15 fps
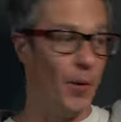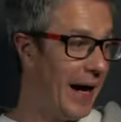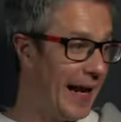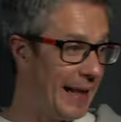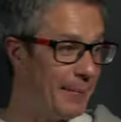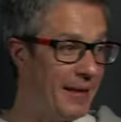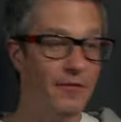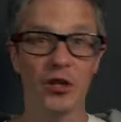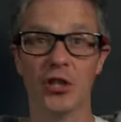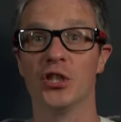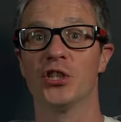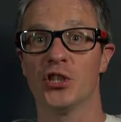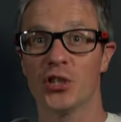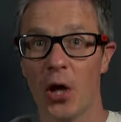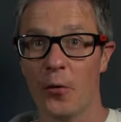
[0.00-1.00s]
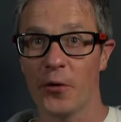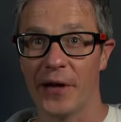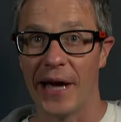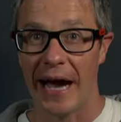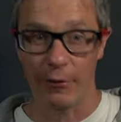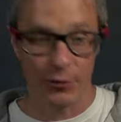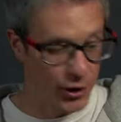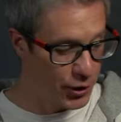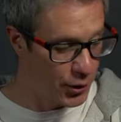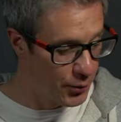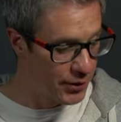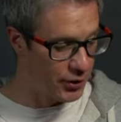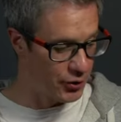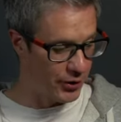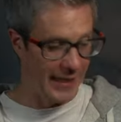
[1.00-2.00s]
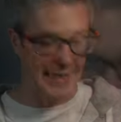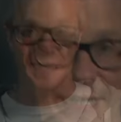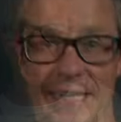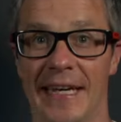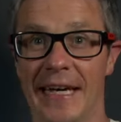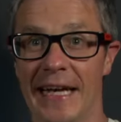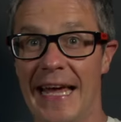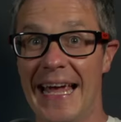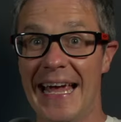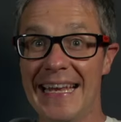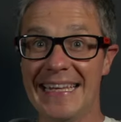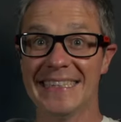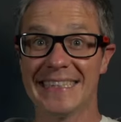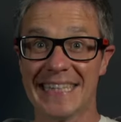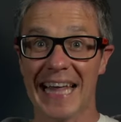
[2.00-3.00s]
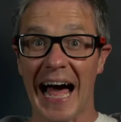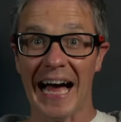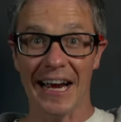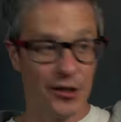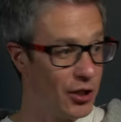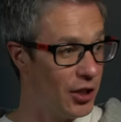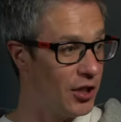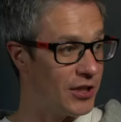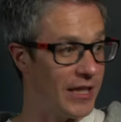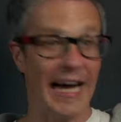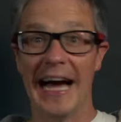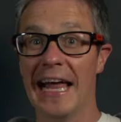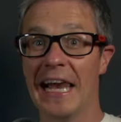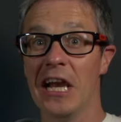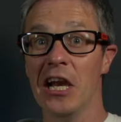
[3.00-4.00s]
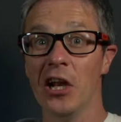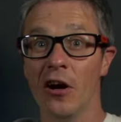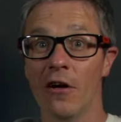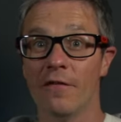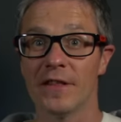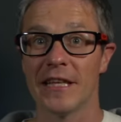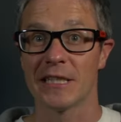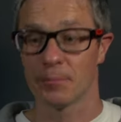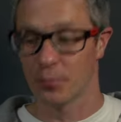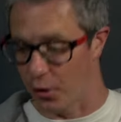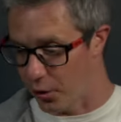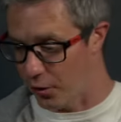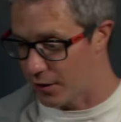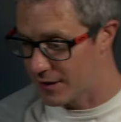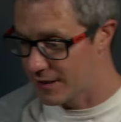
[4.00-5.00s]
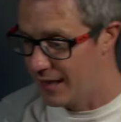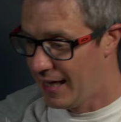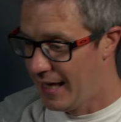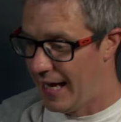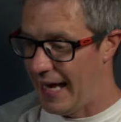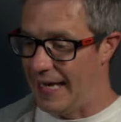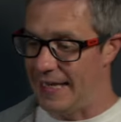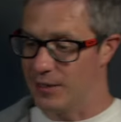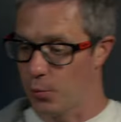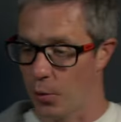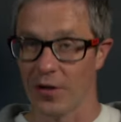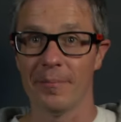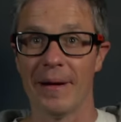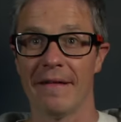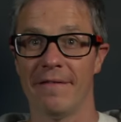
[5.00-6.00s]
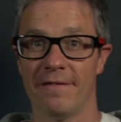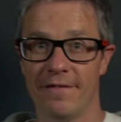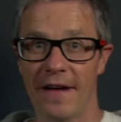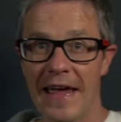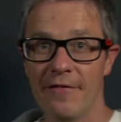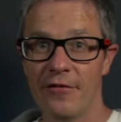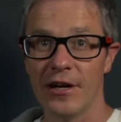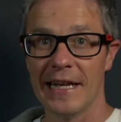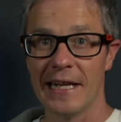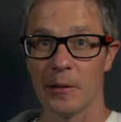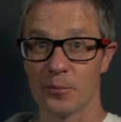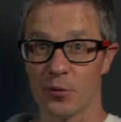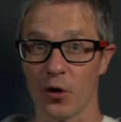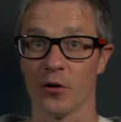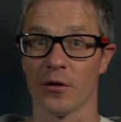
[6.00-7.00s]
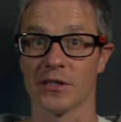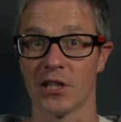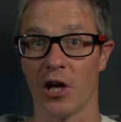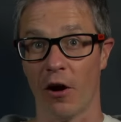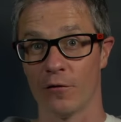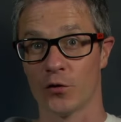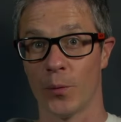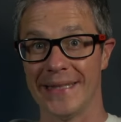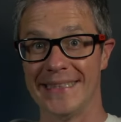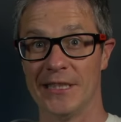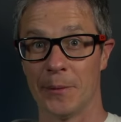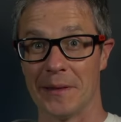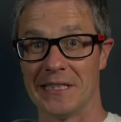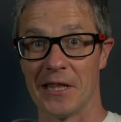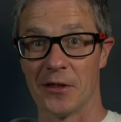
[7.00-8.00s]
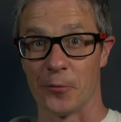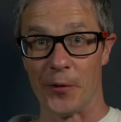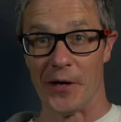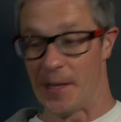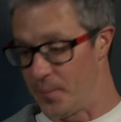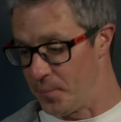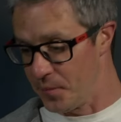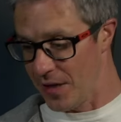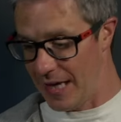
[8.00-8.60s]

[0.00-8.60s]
And I'm even going to show you how to do the trick. It is that good. I love this product. It's one of my favorite little products of 2023.